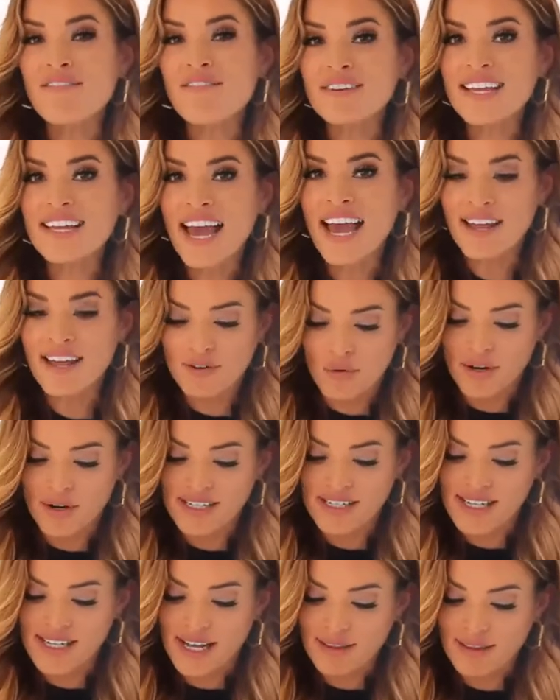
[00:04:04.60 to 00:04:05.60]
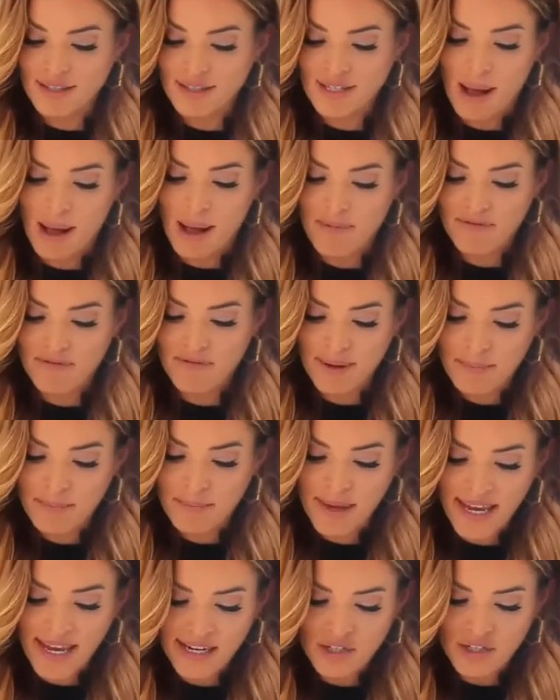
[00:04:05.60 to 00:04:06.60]
7 categories at the top of my
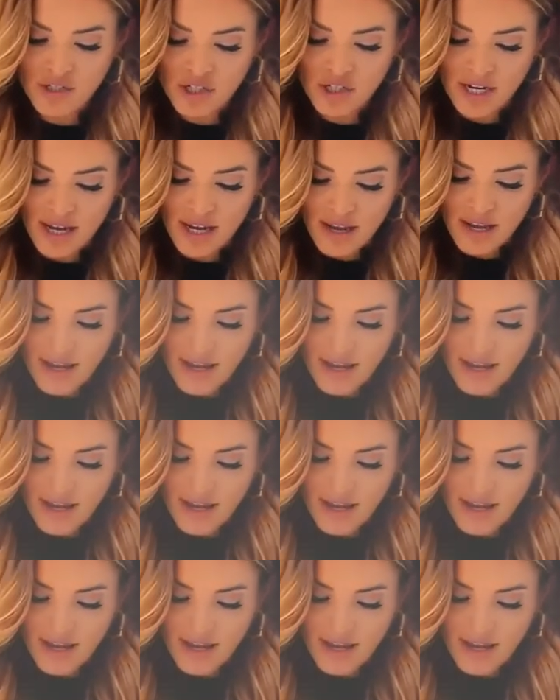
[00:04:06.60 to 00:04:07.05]
page.